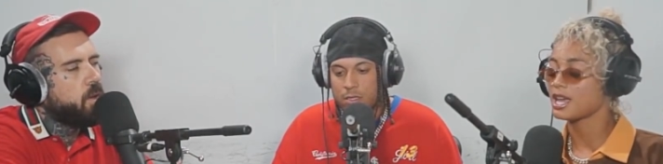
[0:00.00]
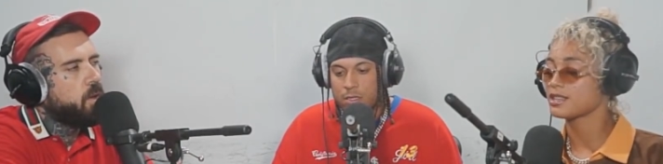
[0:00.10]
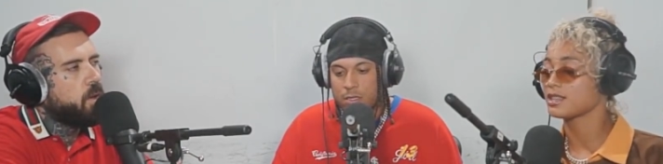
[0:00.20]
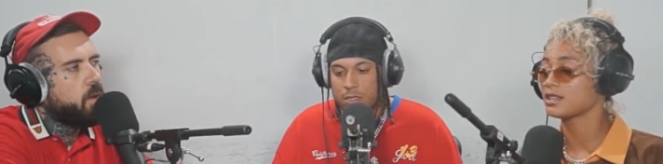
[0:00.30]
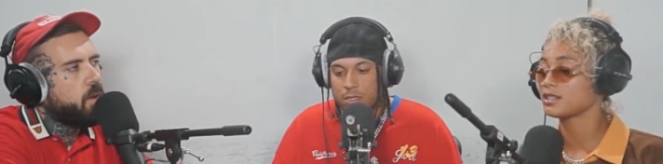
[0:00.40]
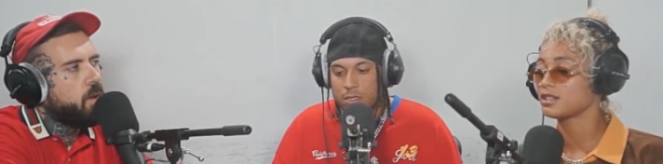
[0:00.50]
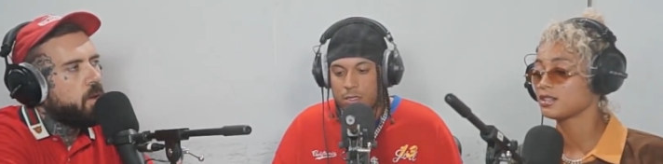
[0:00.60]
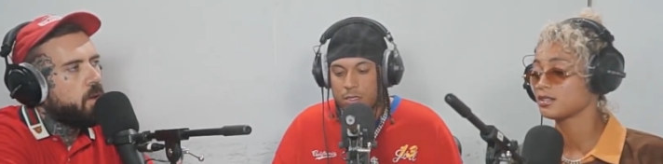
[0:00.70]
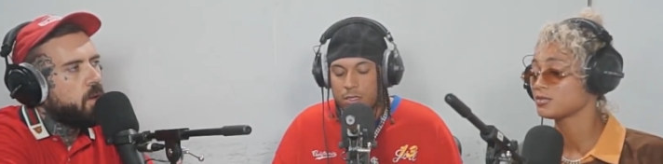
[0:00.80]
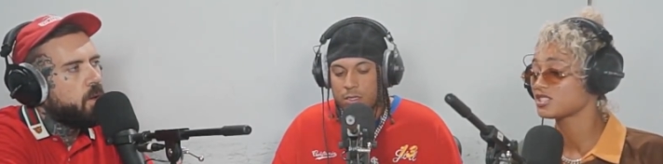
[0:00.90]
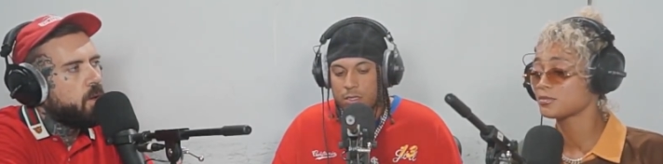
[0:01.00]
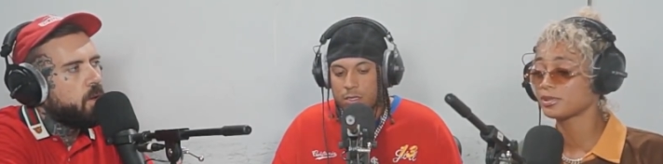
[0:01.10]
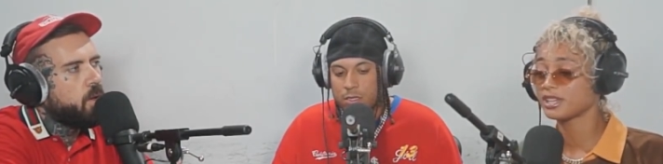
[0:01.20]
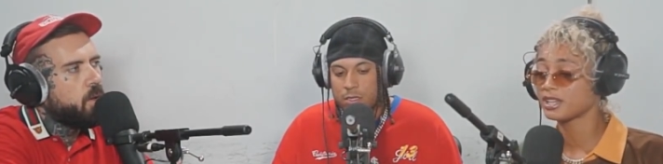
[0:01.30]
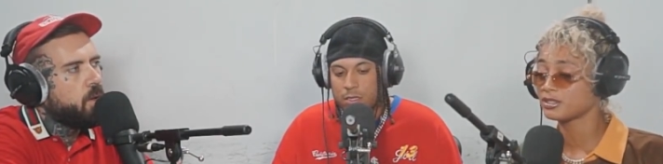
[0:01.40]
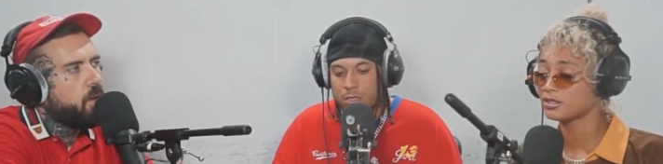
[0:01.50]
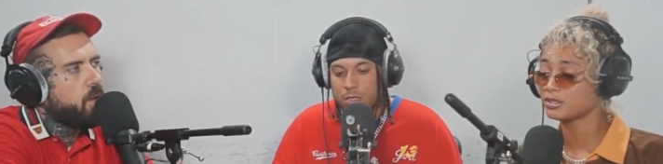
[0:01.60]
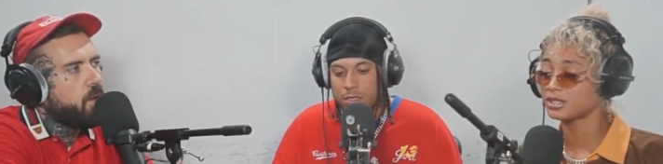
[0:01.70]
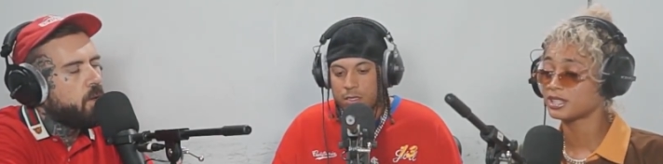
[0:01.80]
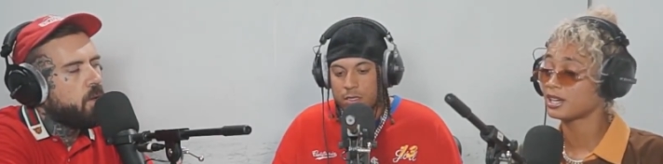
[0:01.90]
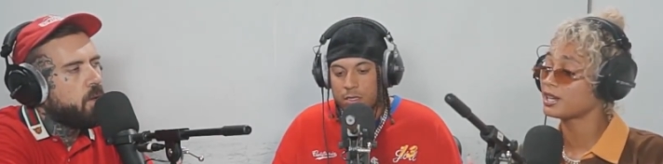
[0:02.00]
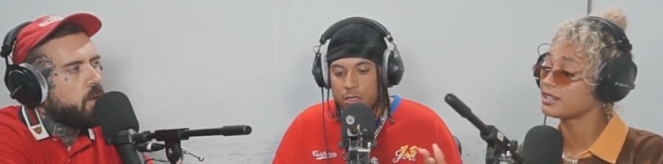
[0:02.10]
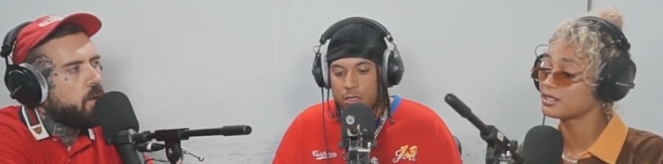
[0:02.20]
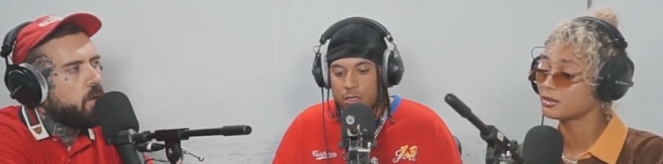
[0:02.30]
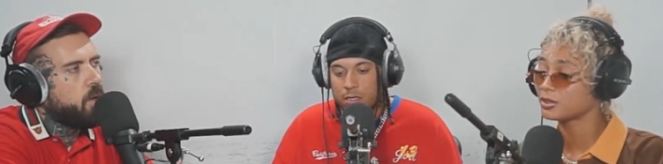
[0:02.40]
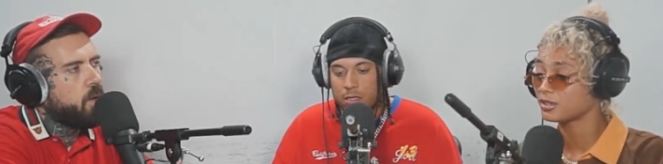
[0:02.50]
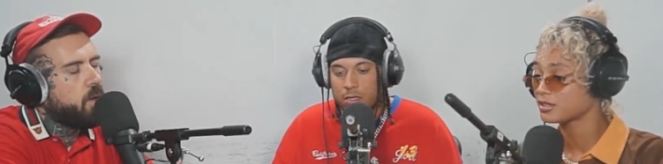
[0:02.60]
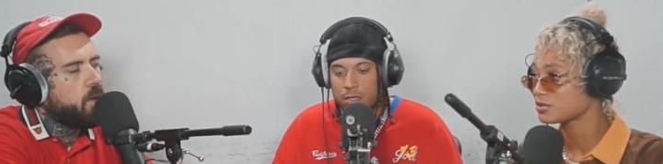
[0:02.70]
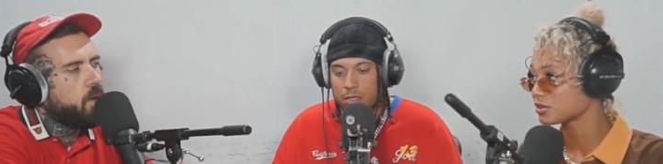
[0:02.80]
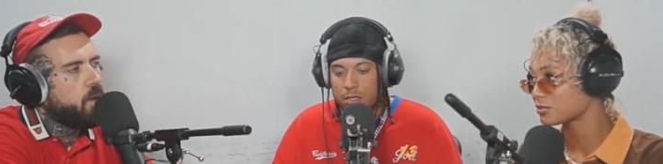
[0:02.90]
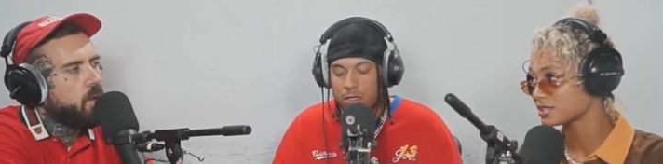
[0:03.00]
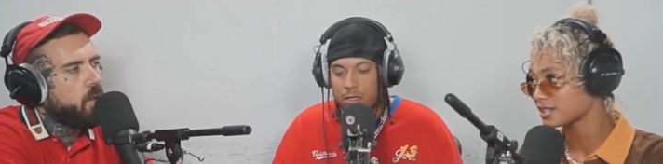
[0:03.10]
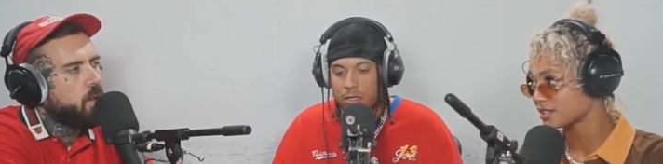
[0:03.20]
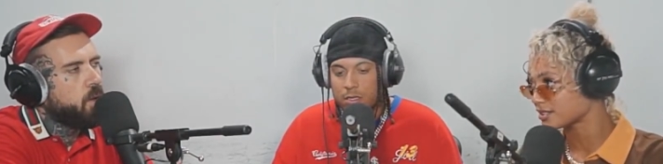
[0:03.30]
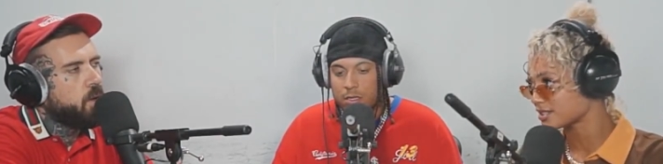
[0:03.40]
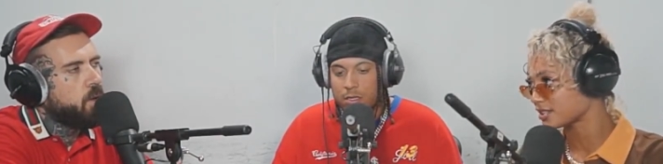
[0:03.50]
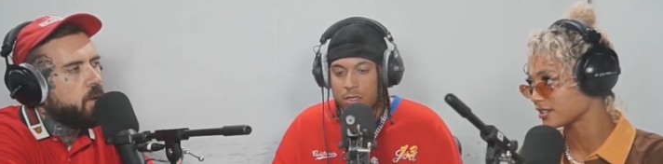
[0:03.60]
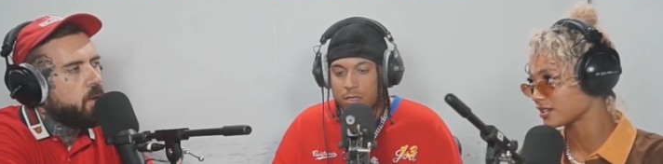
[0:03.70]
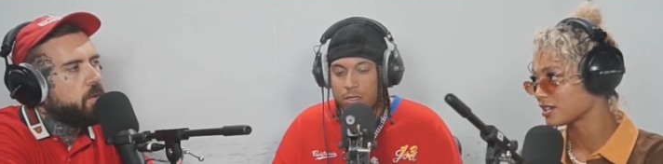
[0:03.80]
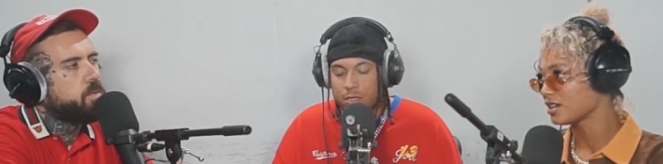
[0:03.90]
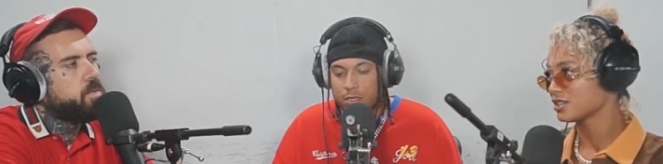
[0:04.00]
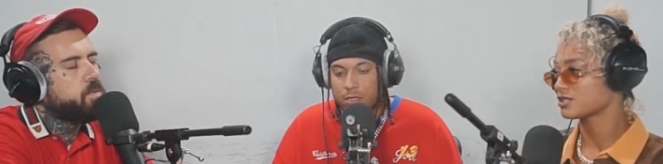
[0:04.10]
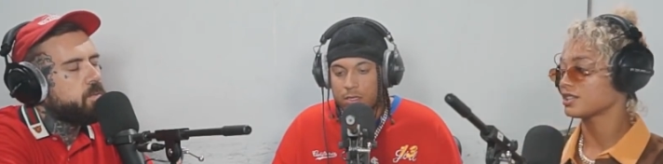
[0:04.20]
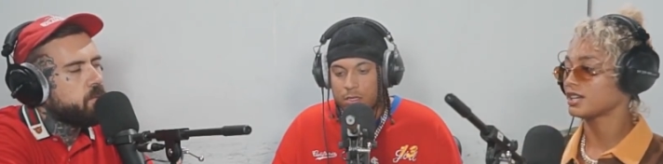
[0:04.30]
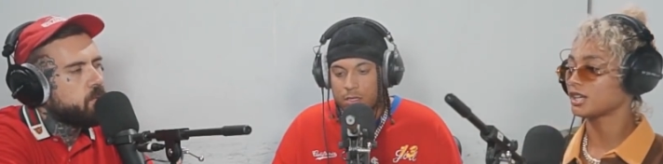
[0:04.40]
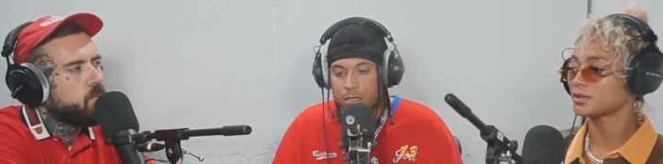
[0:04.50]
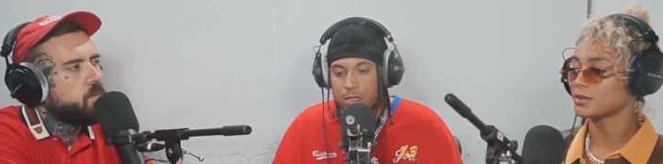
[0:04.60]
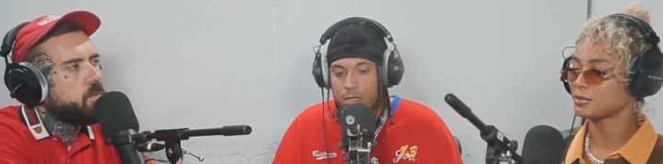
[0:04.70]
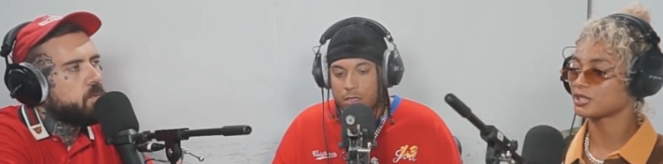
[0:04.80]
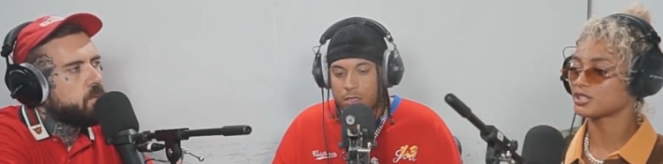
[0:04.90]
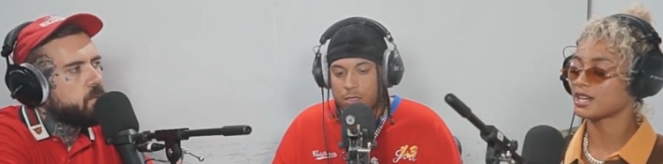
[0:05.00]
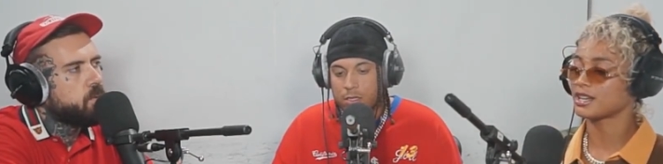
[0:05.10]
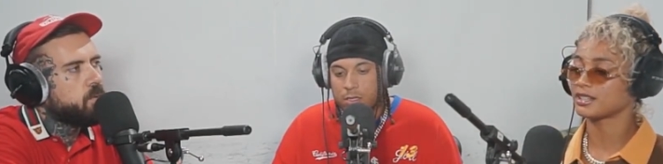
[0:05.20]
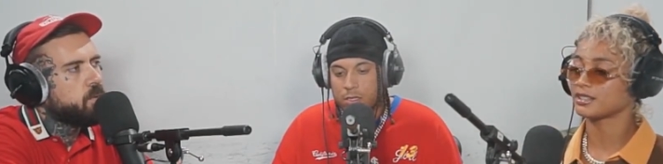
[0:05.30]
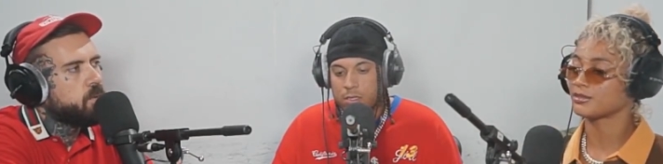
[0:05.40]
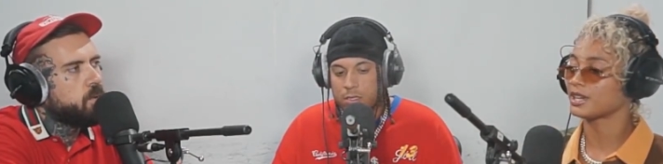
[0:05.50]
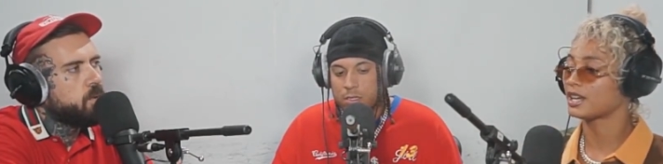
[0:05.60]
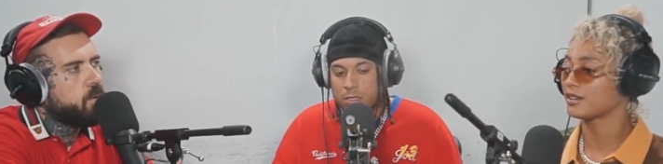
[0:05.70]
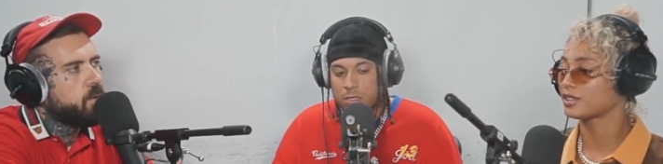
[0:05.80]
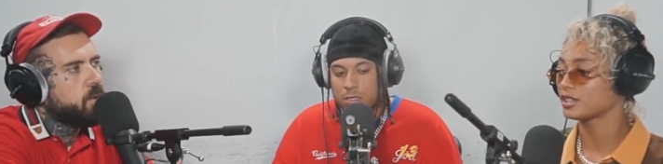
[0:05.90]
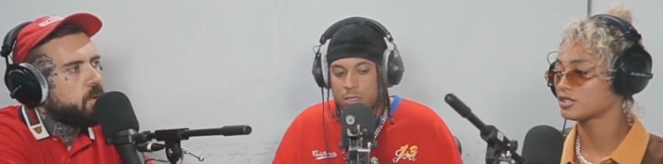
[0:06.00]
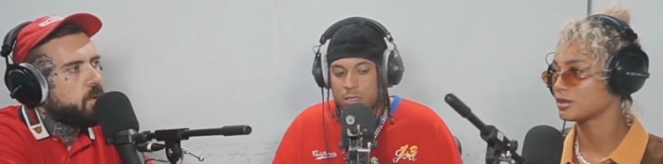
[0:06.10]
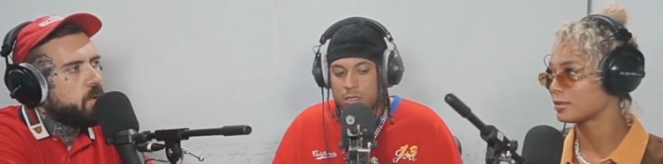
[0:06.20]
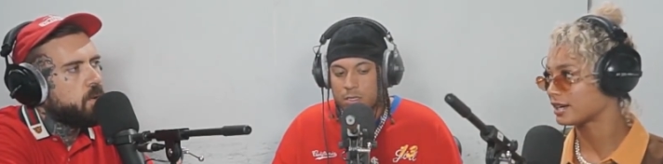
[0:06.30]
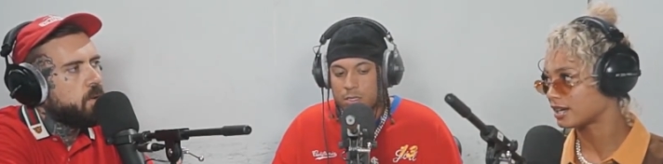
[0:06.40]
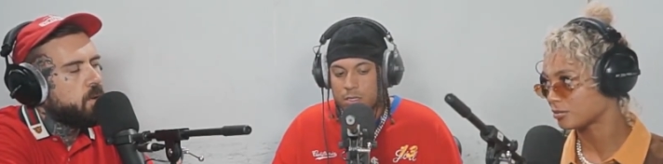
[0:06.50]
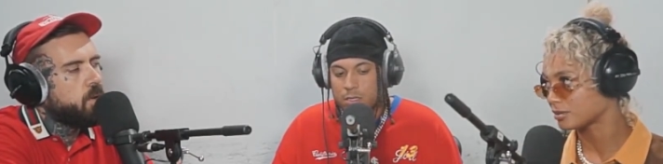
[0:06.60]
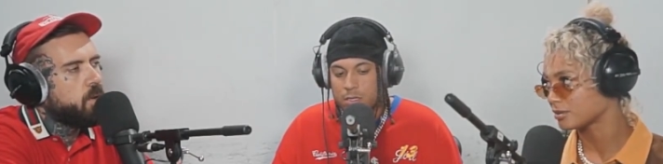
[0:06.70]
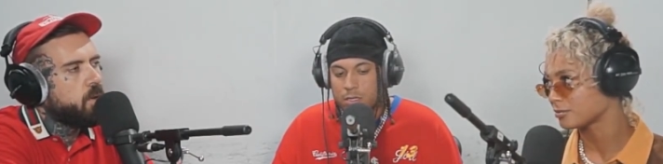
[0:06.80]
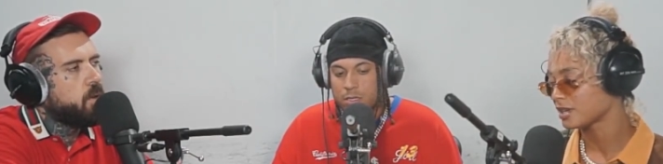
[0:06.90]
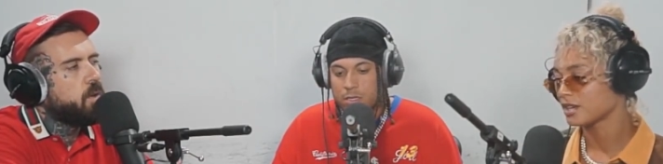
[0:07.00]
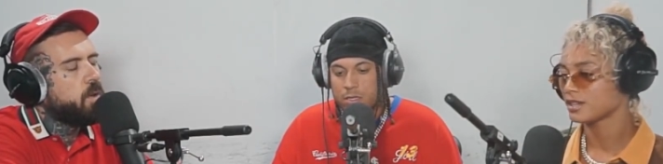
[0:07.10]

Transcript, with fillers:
Speaker 1: and then um, just a plan, you know. And then I ended up going on tour with Teyana Taylor, mm. so that helped me push that. And then right after I dropped my album,